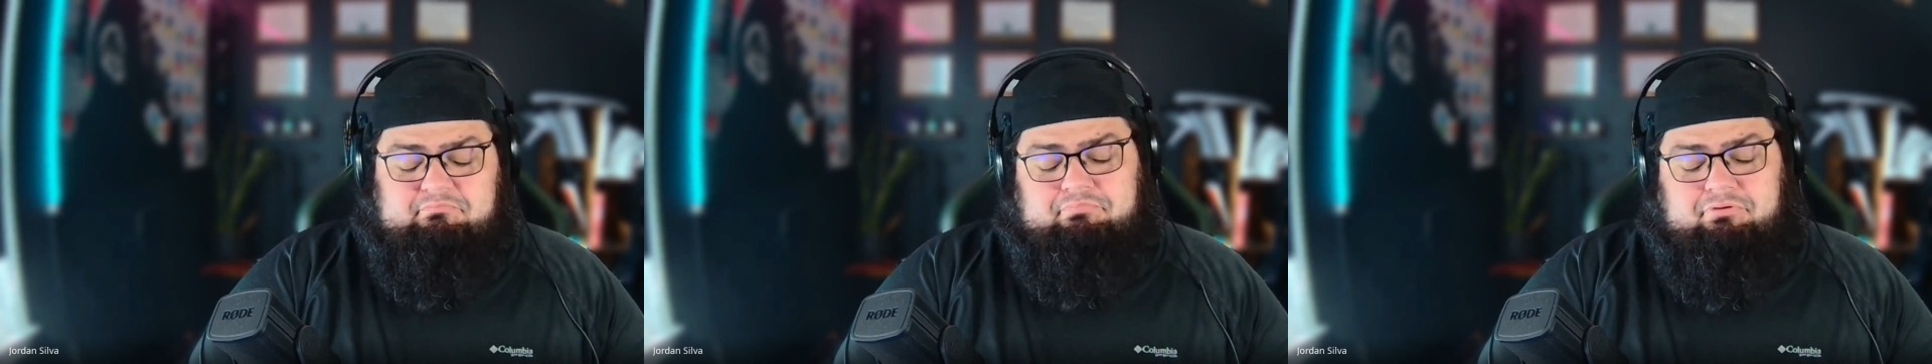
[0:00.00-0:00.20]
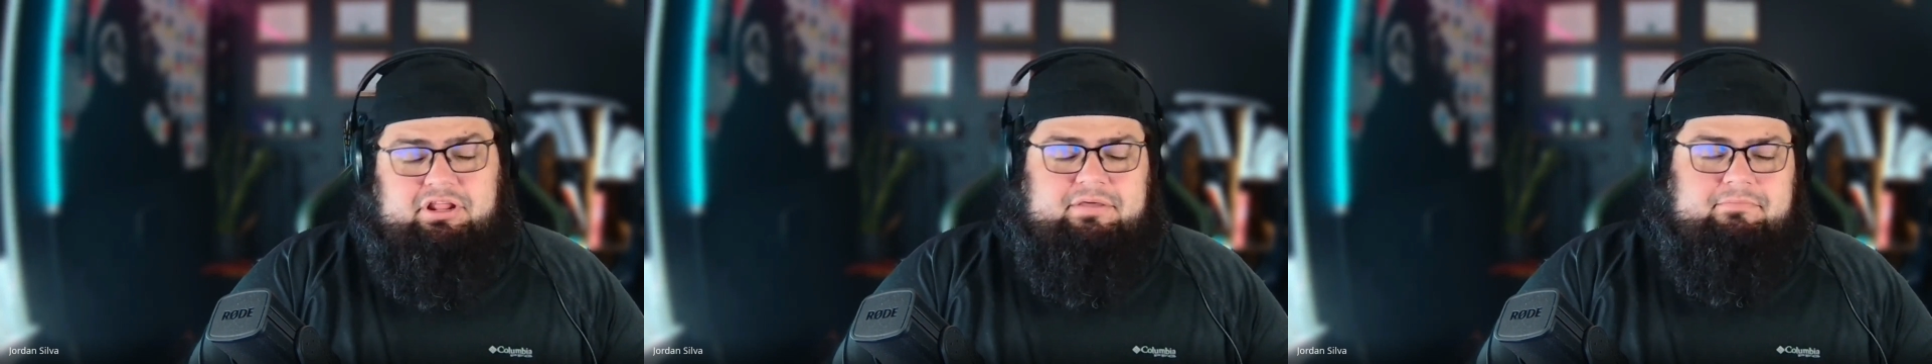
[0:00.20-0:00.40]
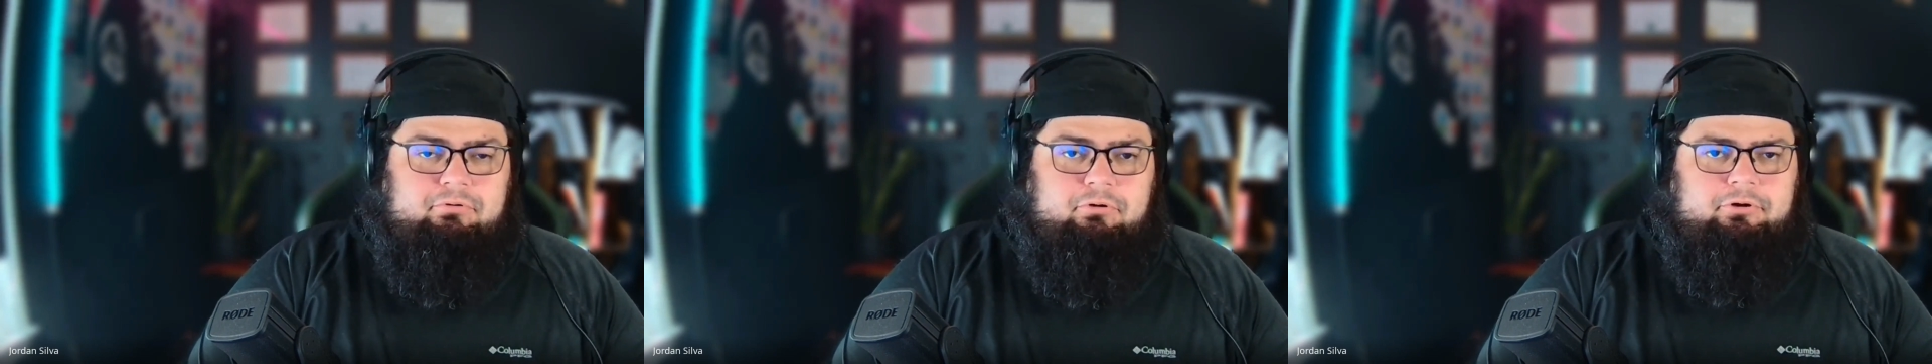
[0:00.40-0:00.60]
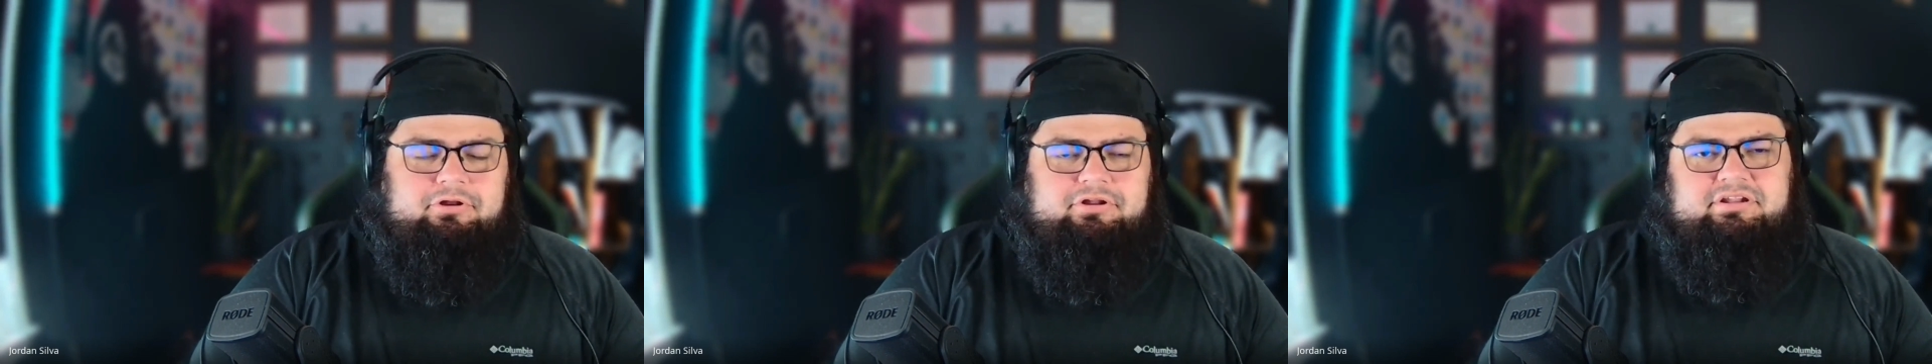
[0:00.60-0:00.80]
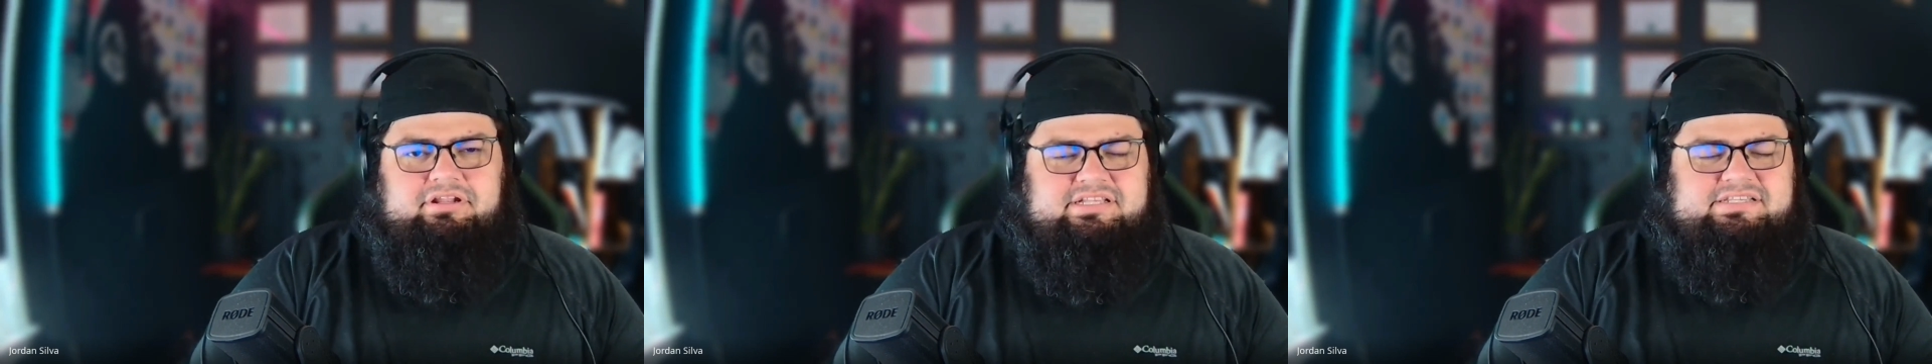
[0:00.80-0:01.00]
pretty
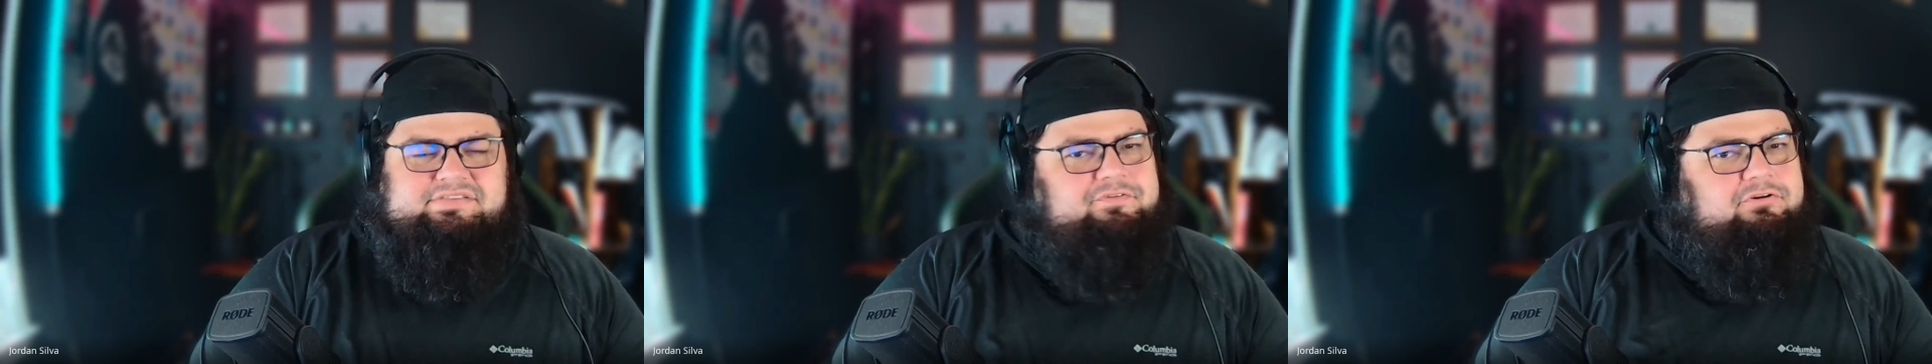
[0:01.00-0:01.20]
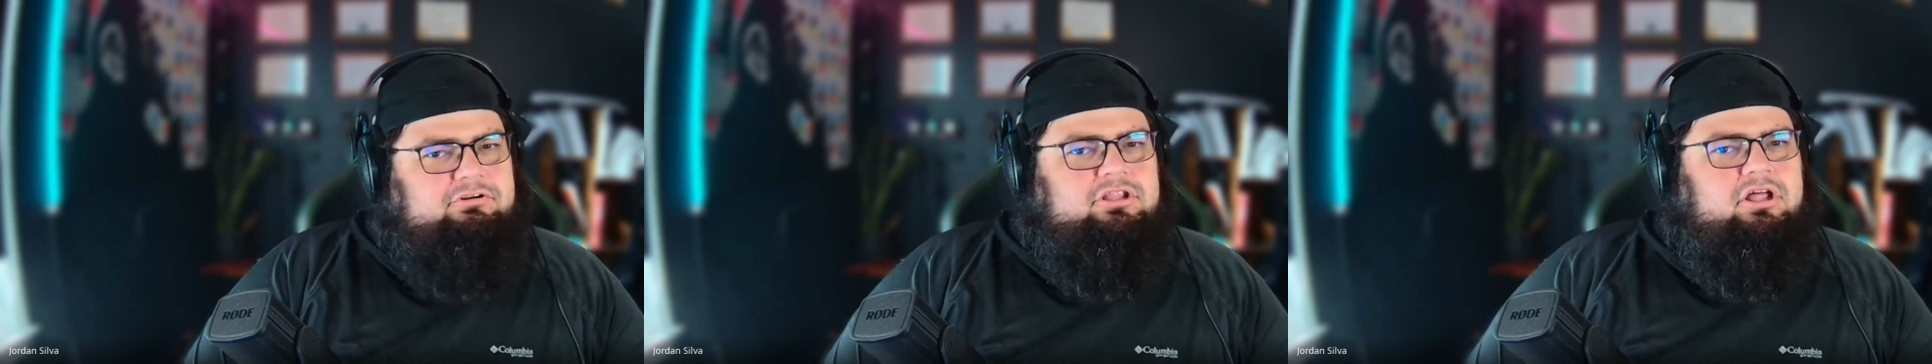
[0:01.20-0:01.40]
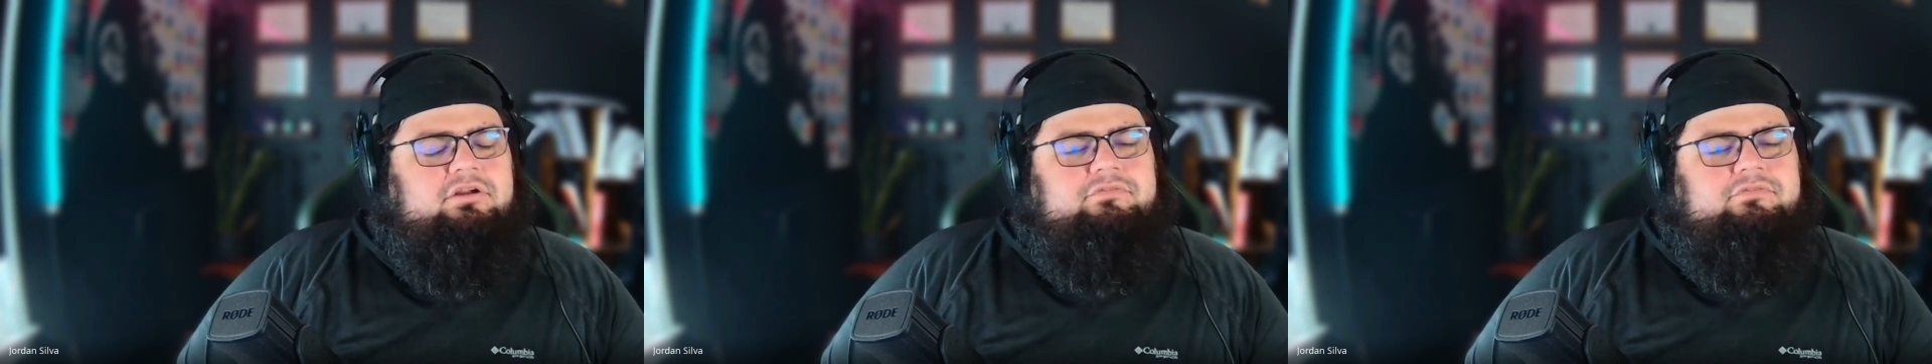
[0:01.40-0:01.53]
important is if you're in law